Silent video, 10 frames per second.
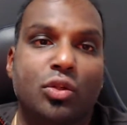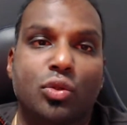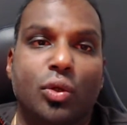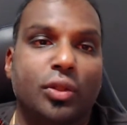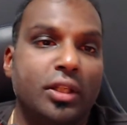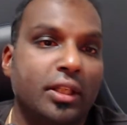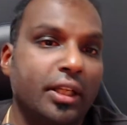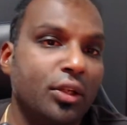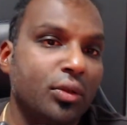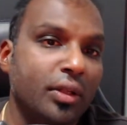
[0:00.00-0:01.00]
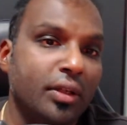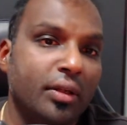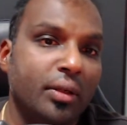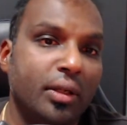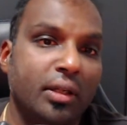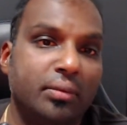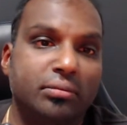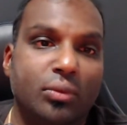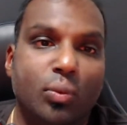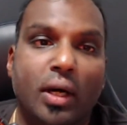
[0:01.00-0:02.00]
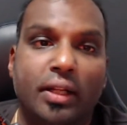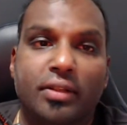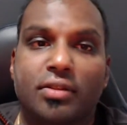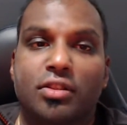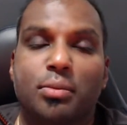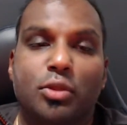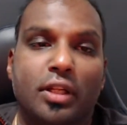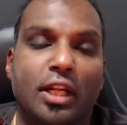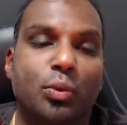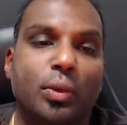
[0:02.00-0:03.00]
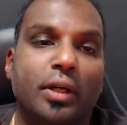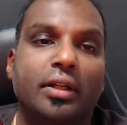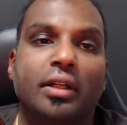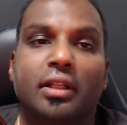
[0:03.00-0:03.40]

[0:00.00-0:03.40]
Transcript: to authenticate to the wireless system, to the network.